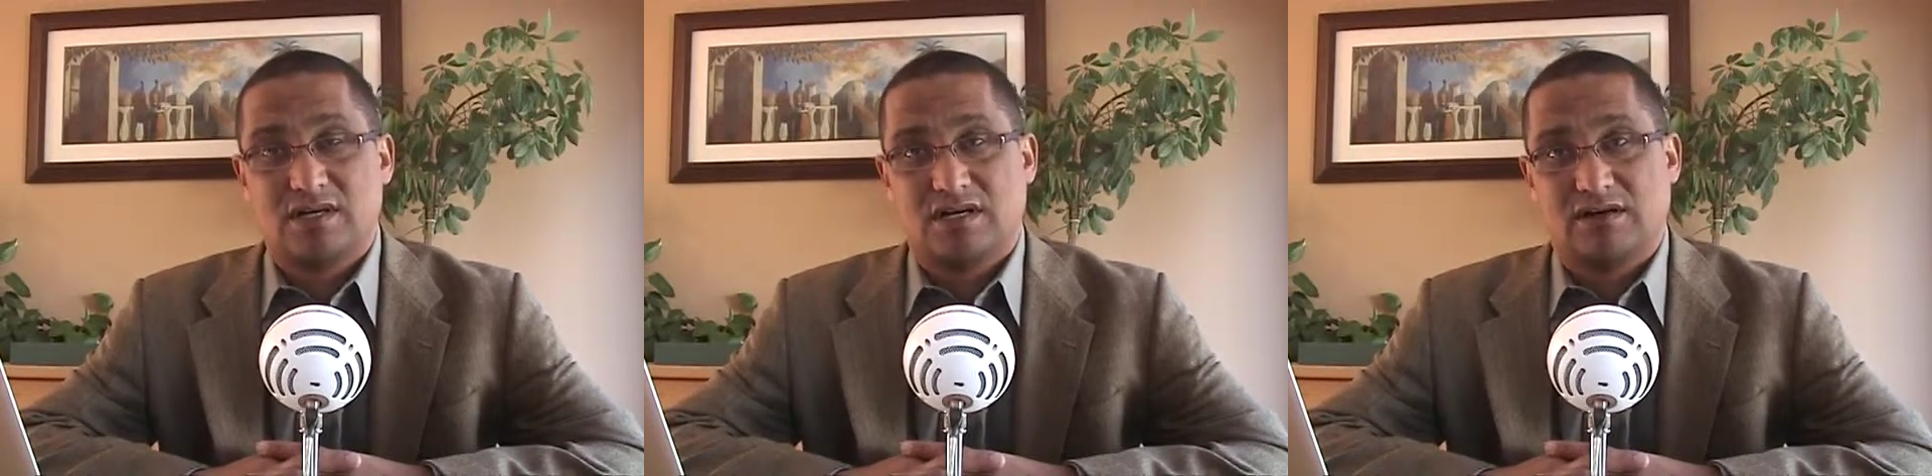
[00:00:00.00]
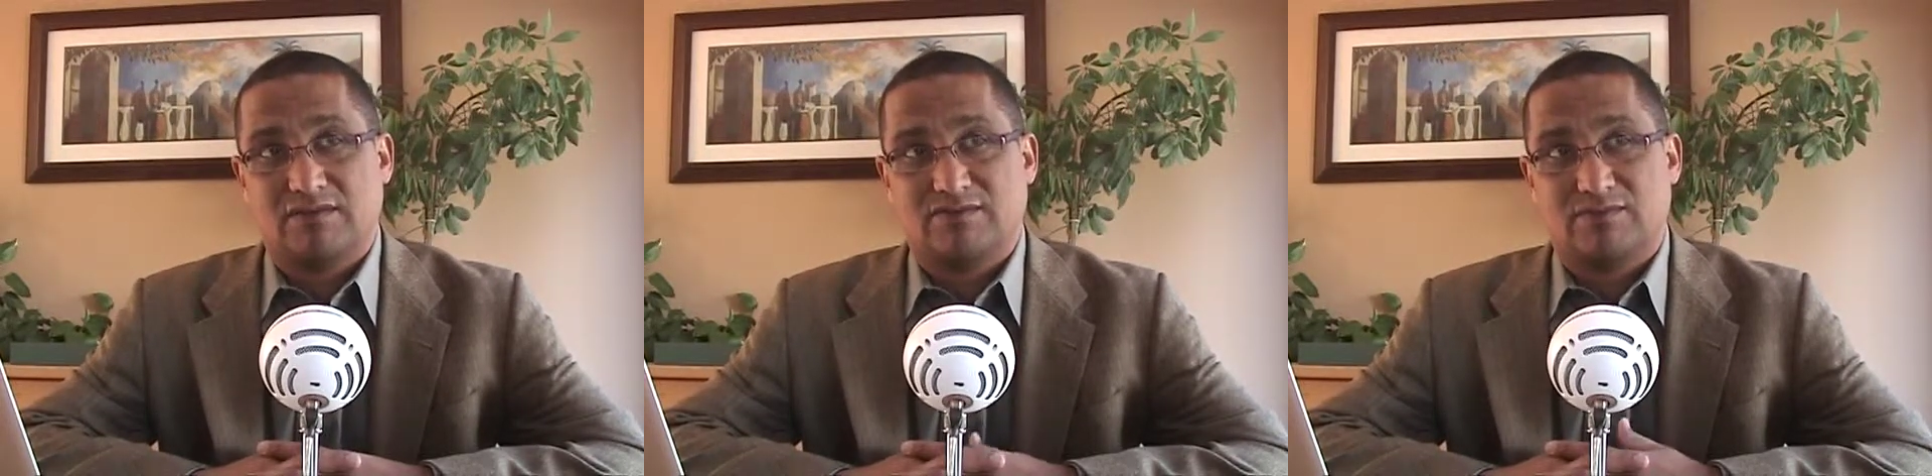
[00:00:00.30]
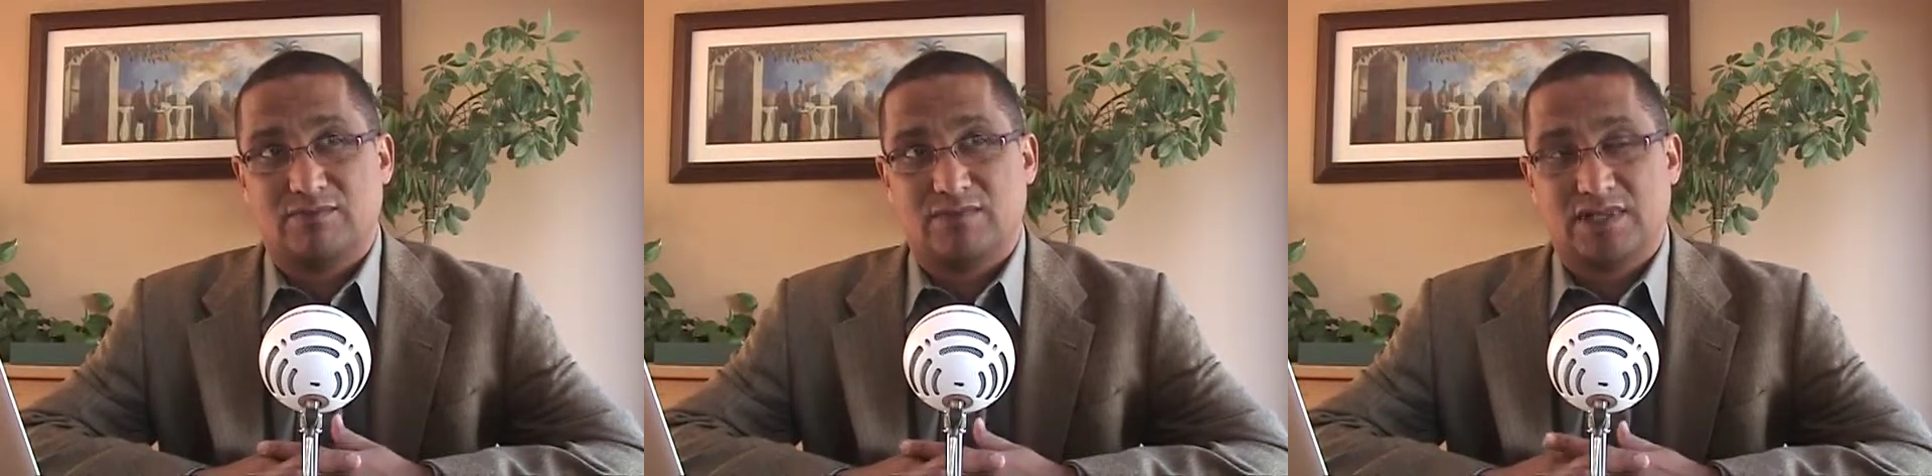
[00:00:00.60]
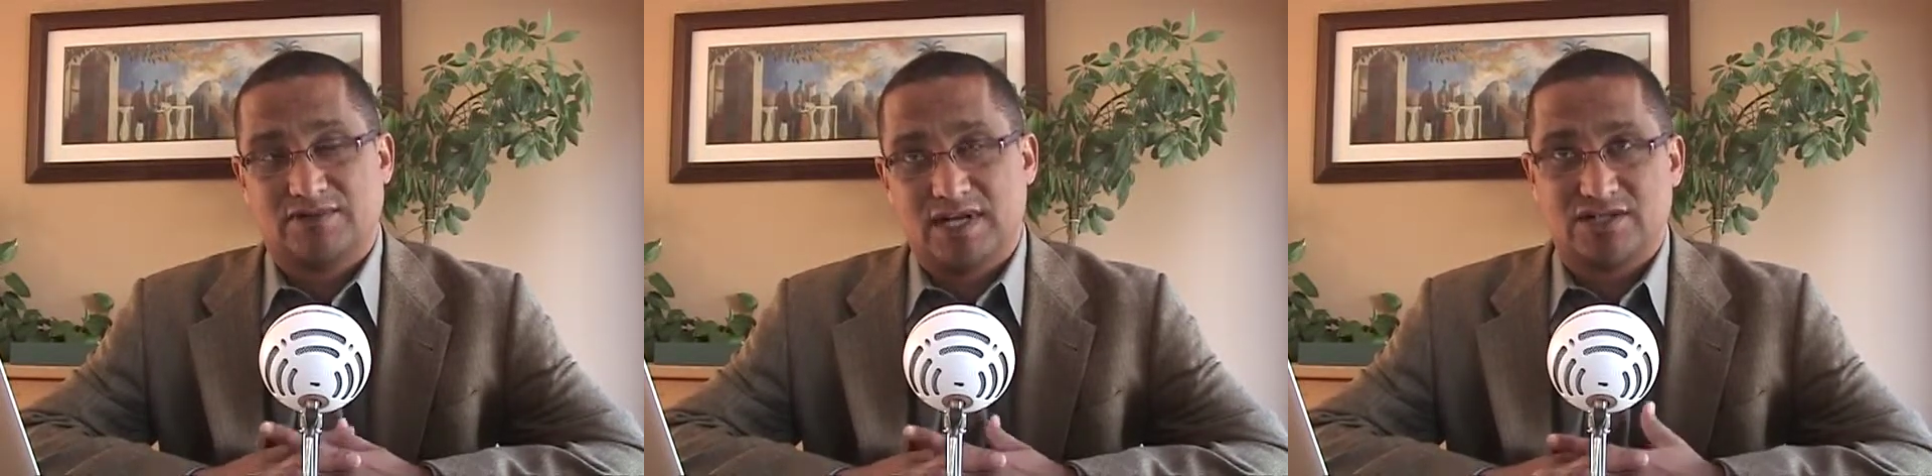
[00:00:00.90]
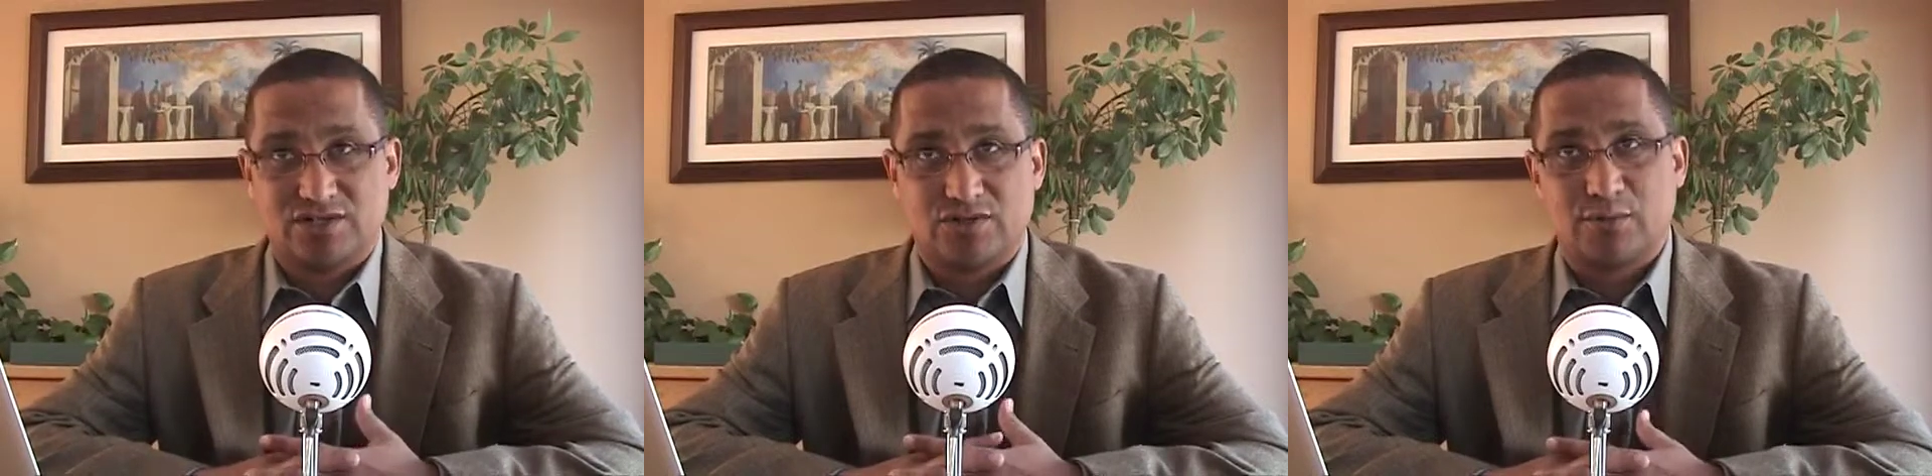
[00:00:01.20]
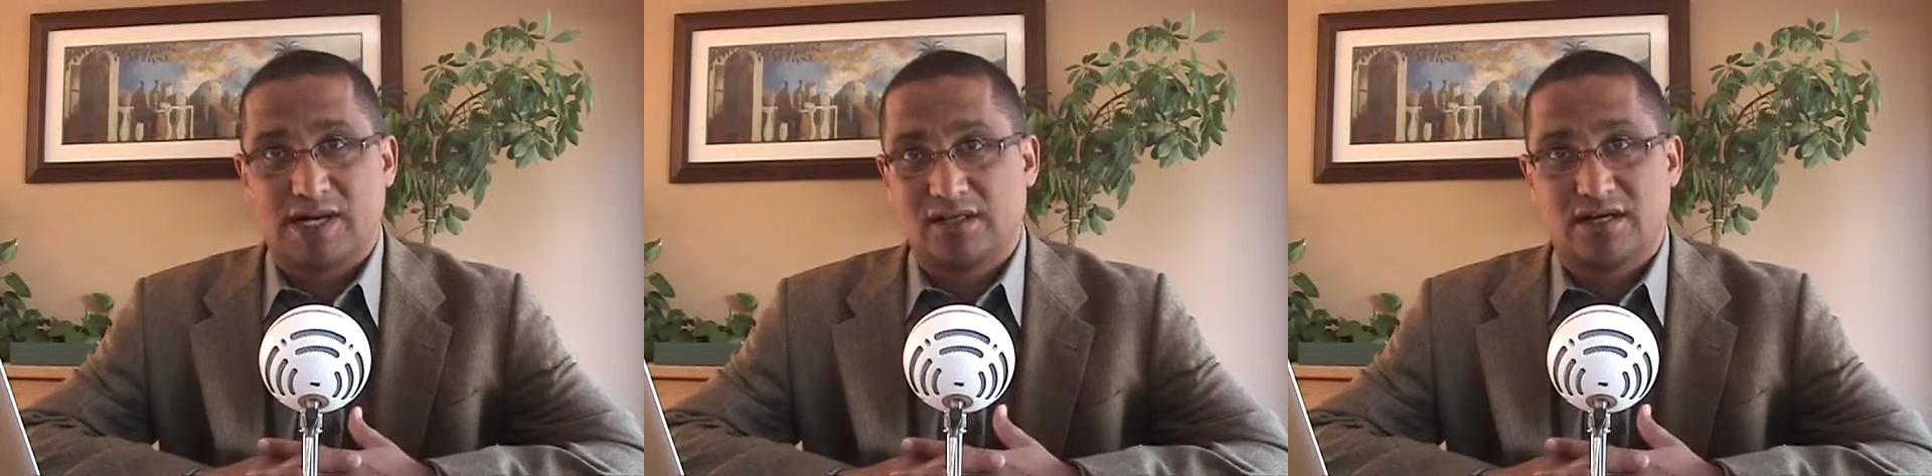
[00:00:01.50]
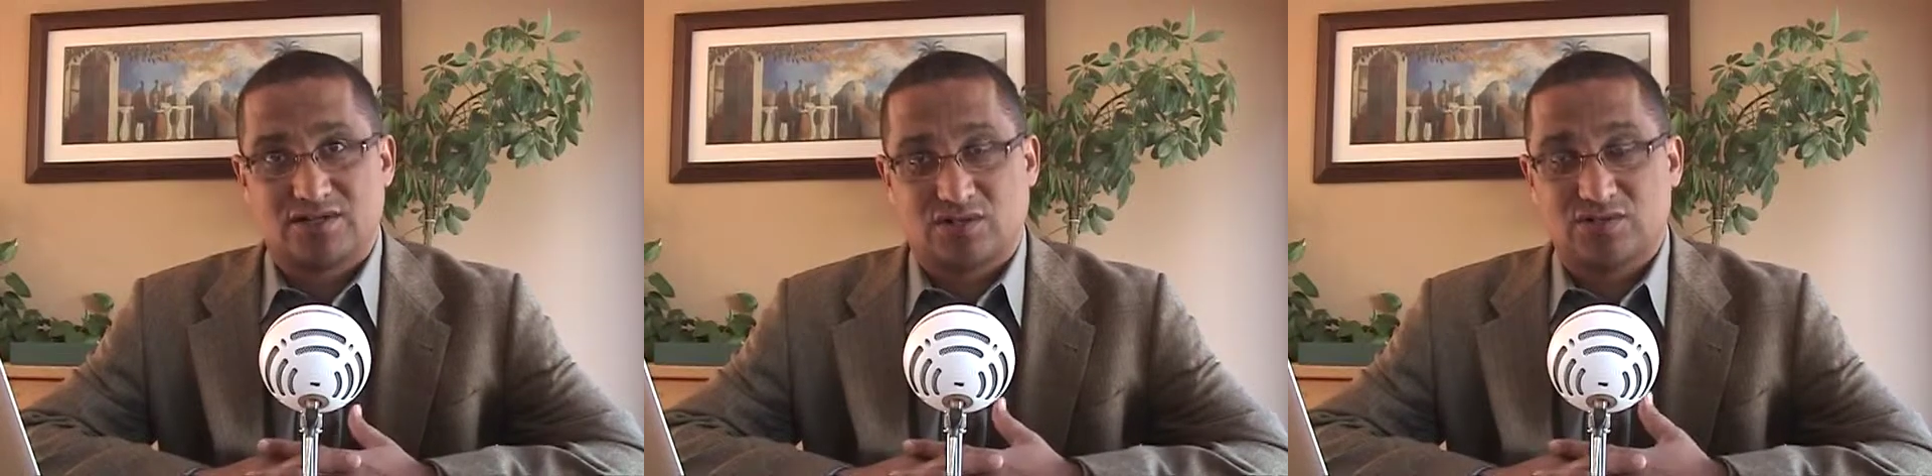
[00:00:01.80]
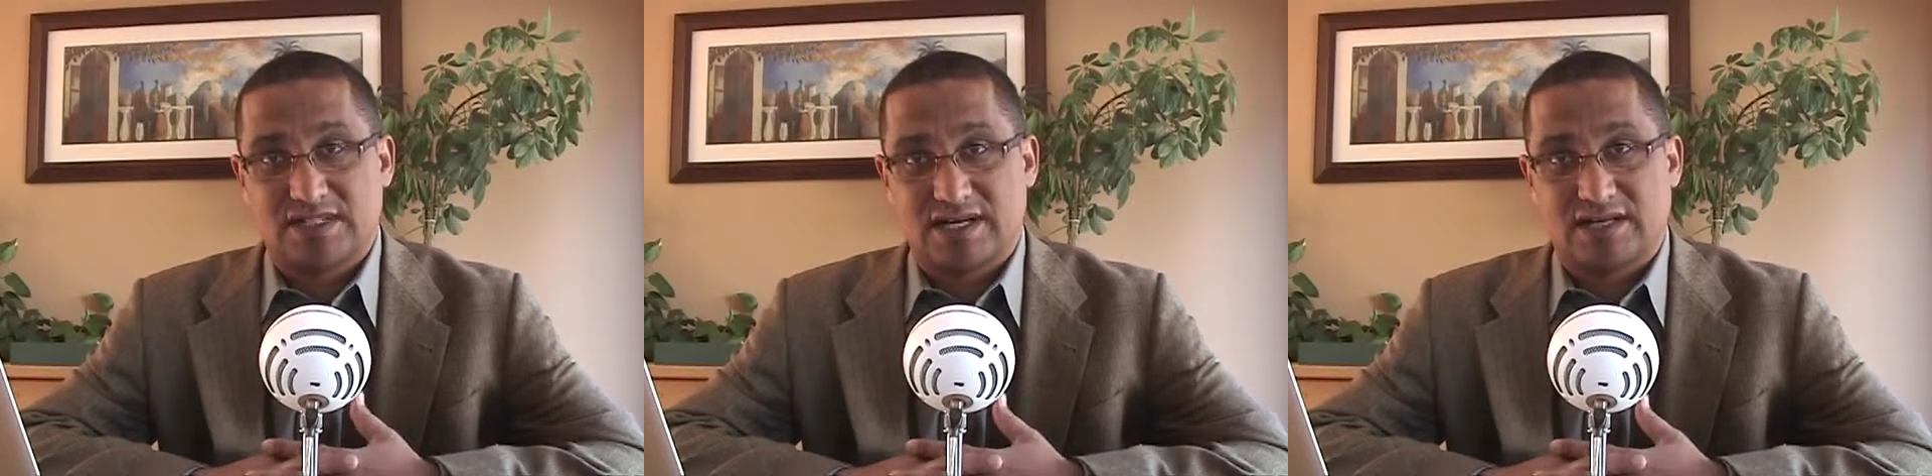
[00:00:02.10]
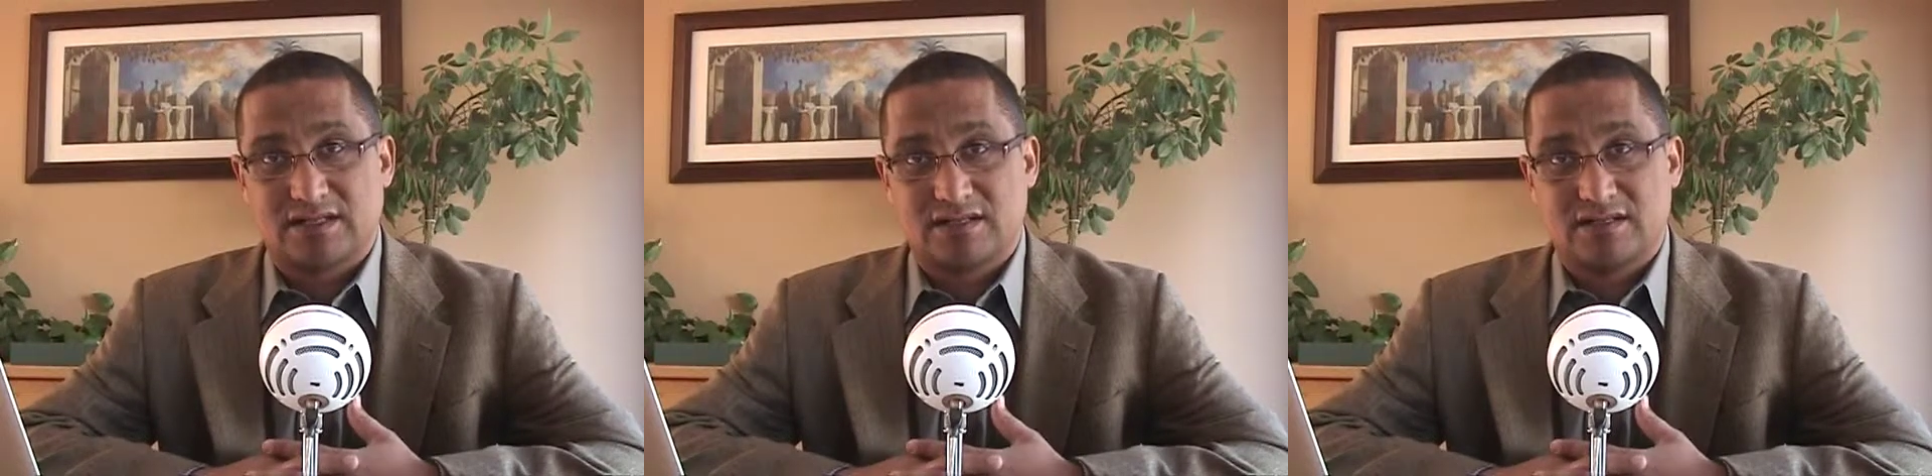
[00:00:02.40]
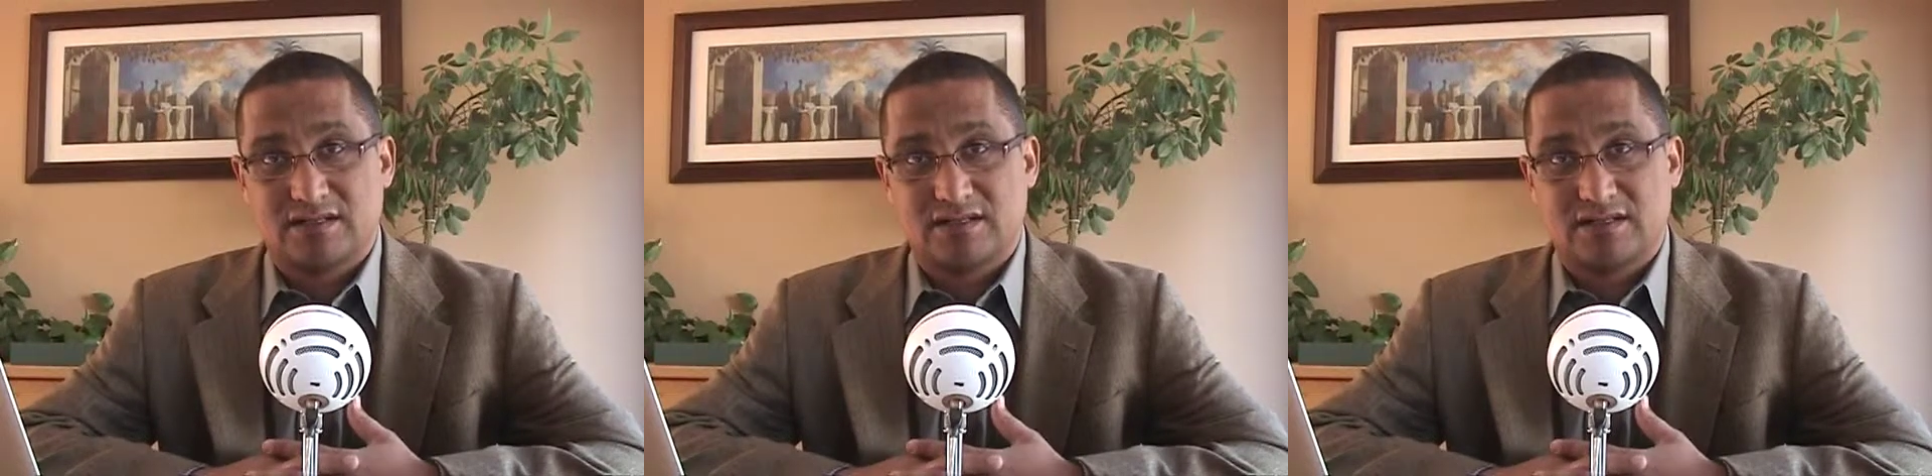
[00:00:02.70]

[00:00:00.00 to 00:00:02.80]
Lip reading: of, if not gender, biological sex,